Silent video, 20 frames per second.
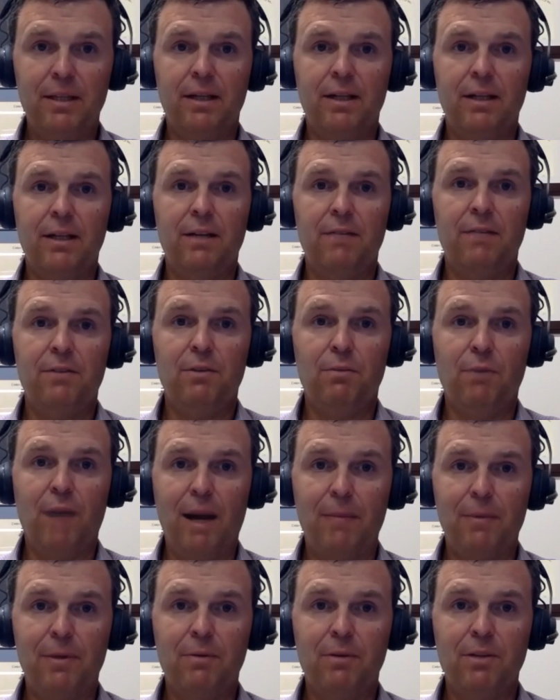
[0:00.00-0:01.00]
that can give you
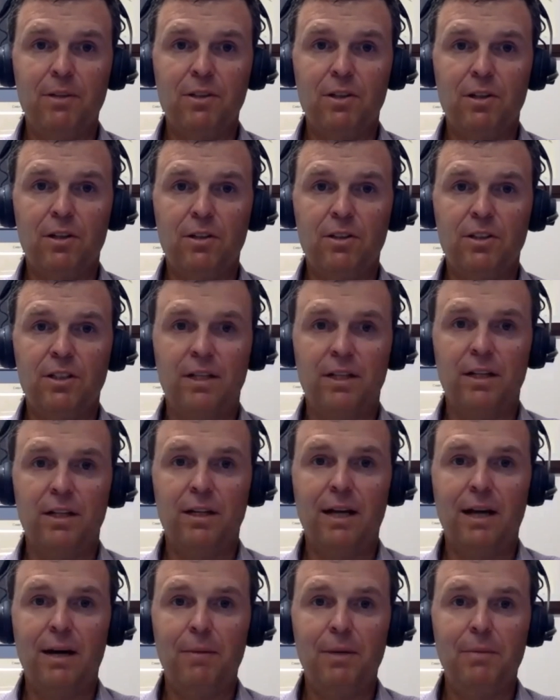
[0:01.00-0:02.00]
rapid results, that
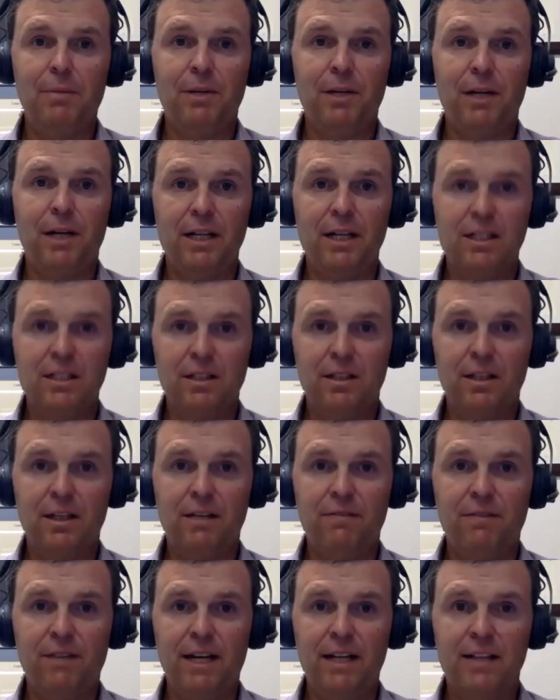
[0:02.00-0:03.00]
allow people to
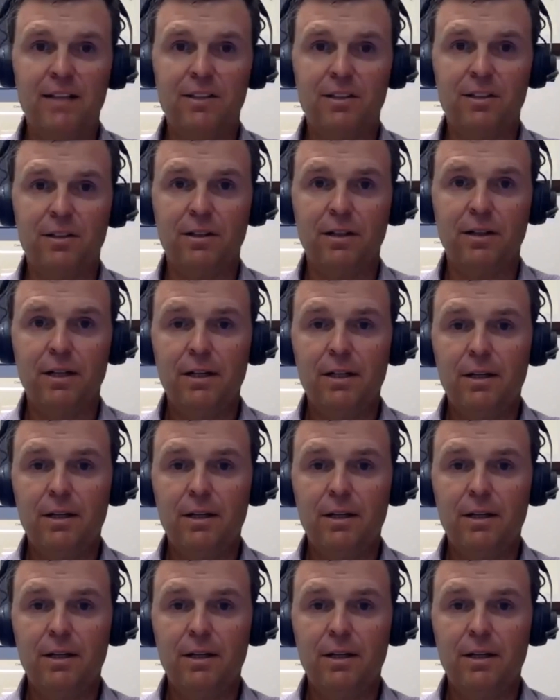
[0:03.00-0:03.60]
isolate faster,